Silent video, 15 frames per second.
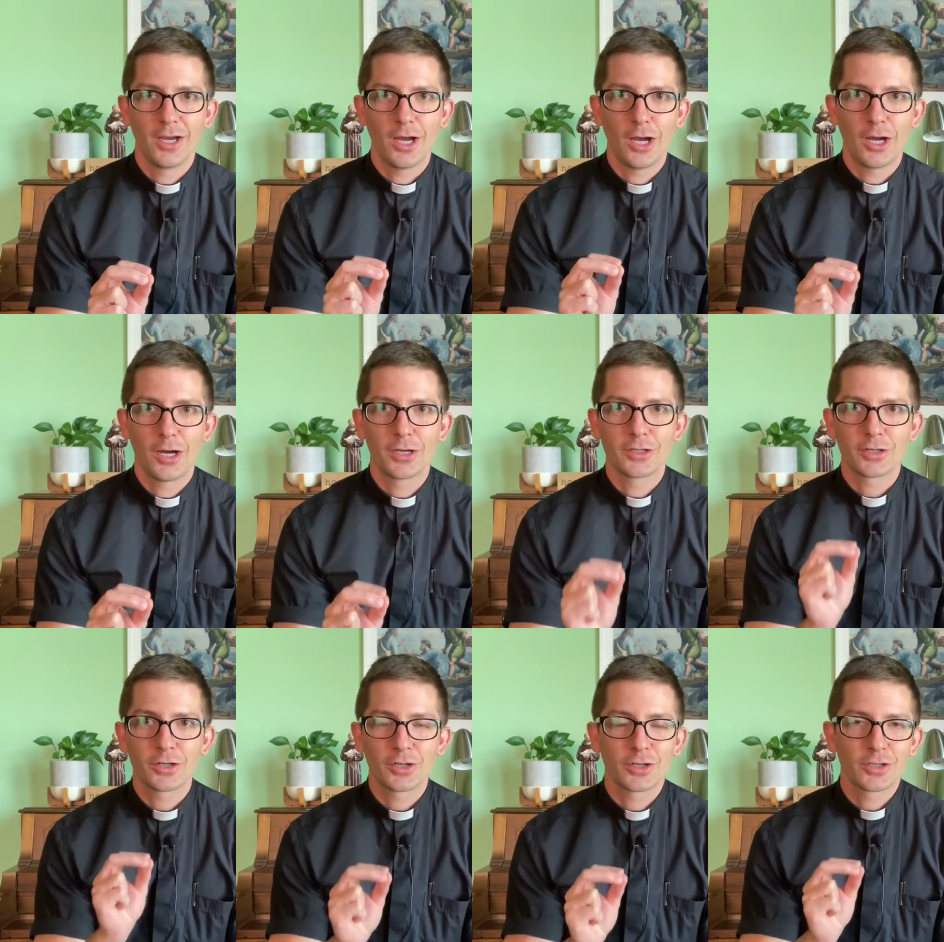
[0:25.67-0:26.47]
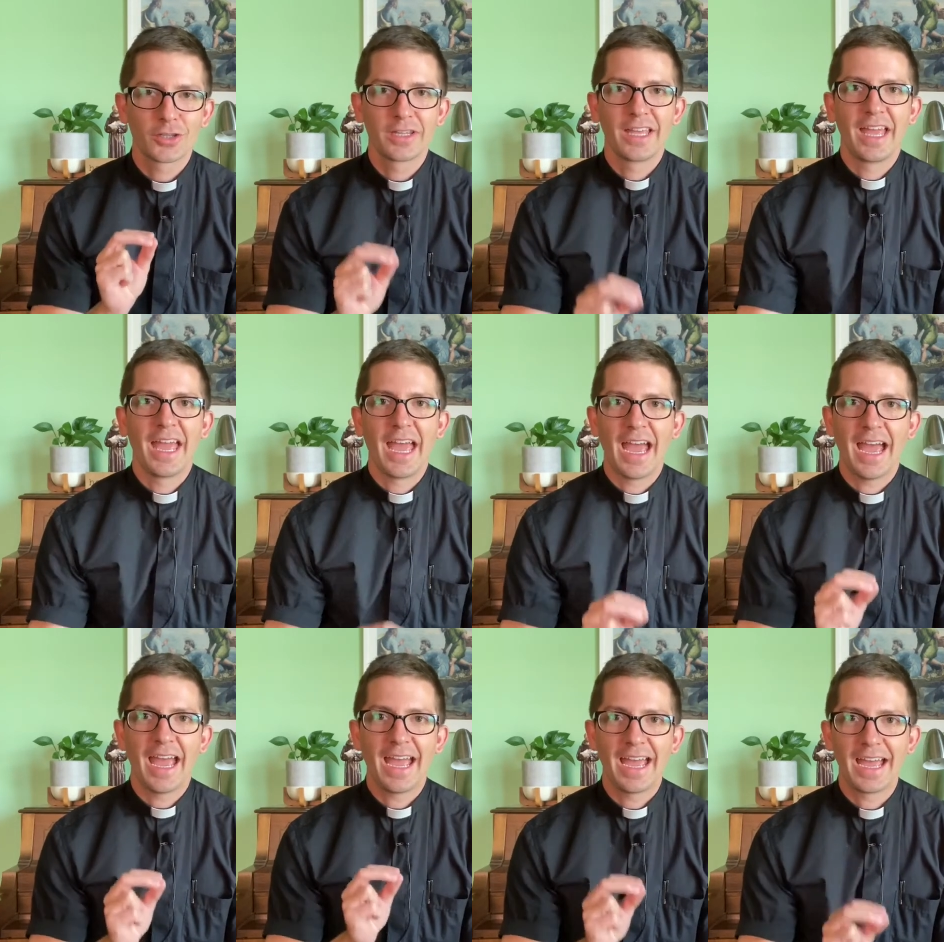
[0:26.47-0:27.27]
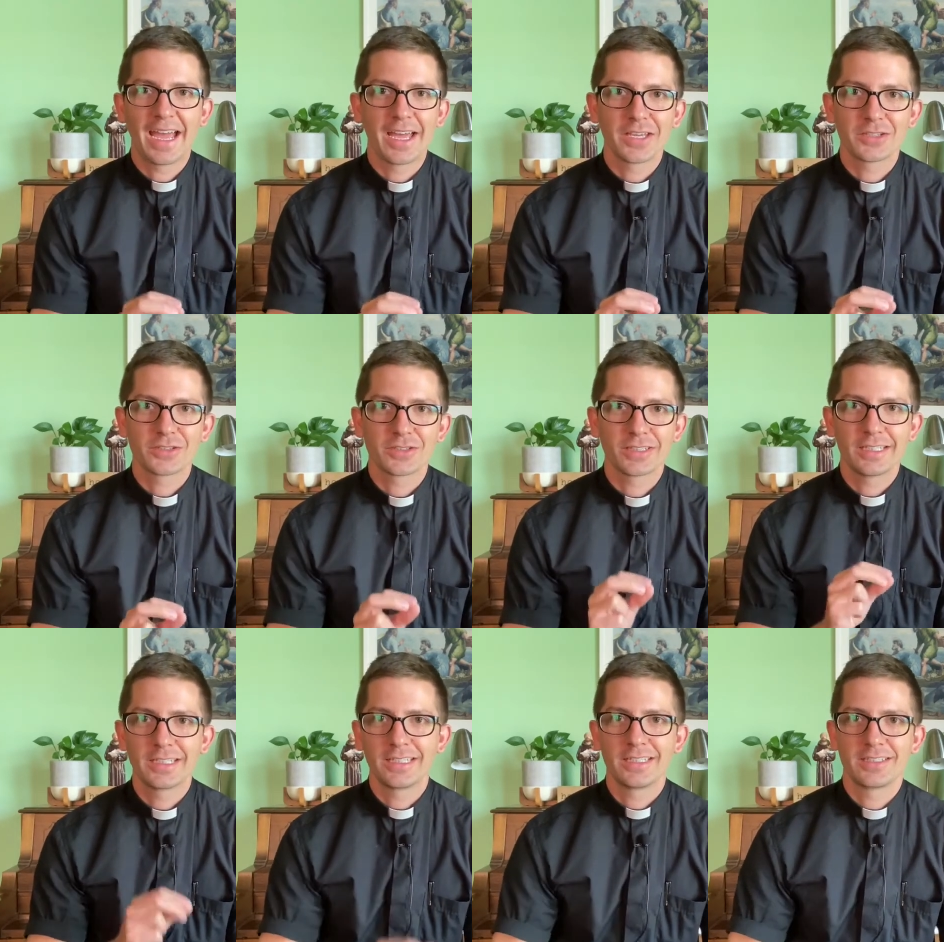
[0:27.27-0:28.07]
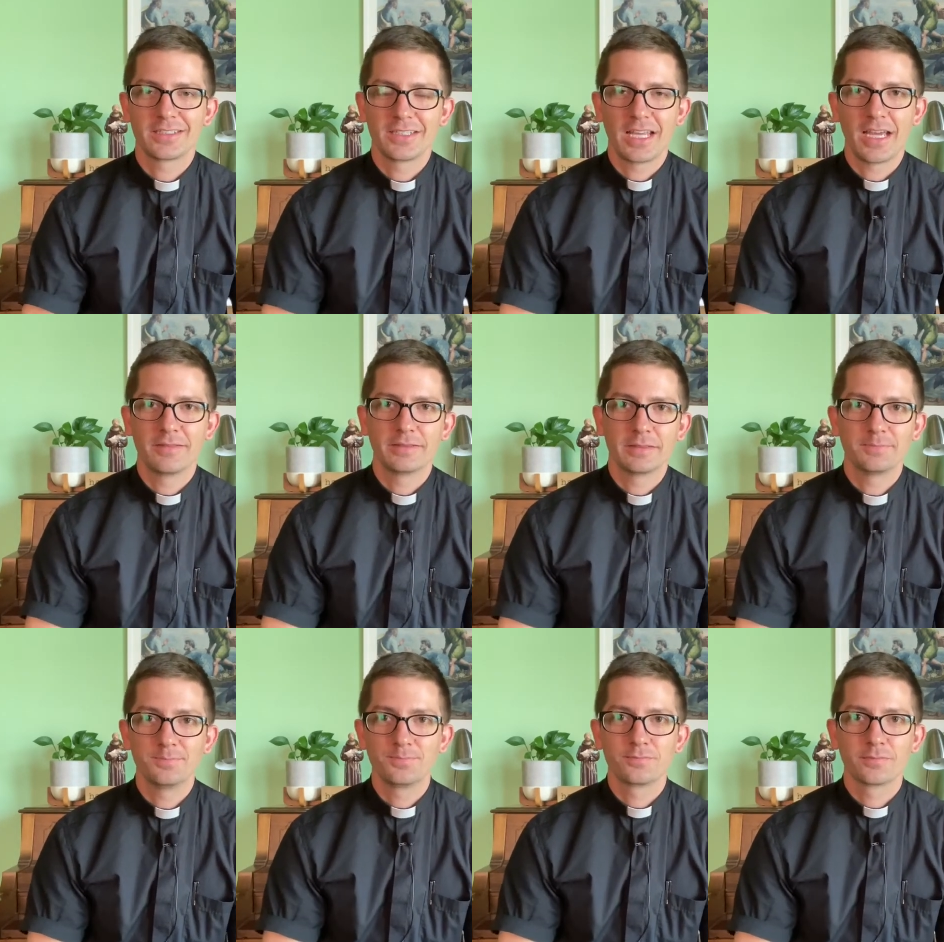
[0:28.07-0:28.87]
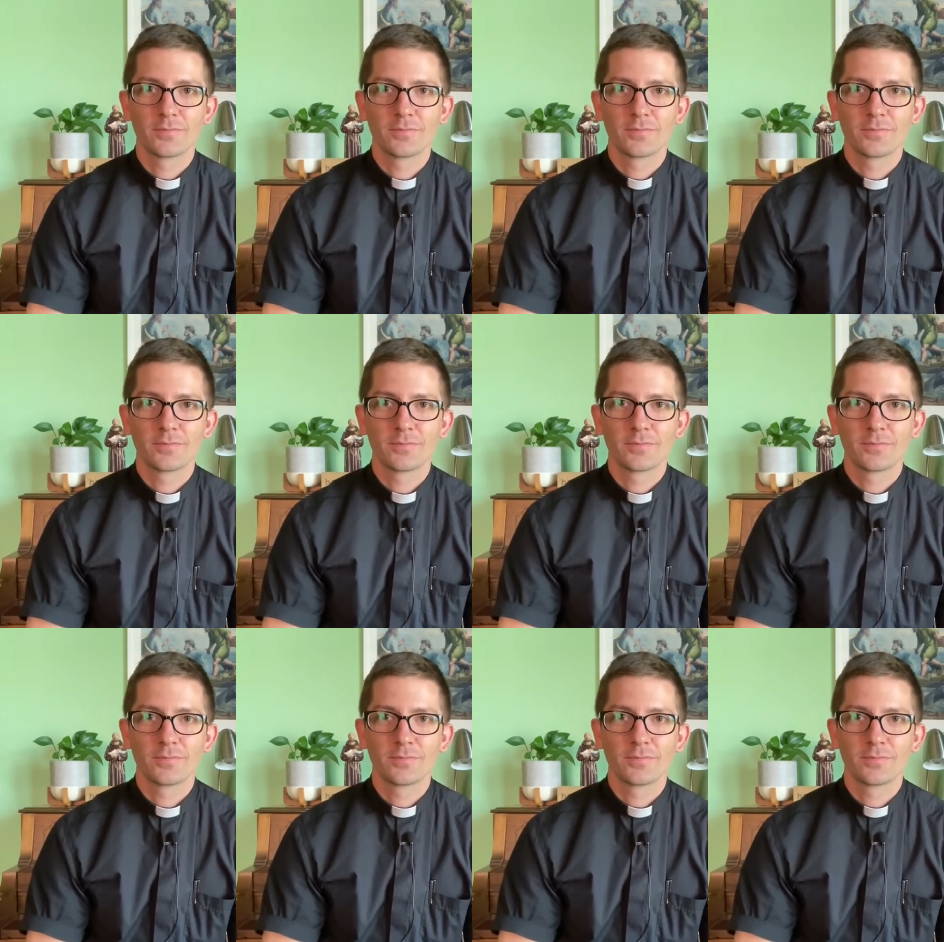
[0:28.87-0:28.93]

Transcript: On earth as it is in heaven.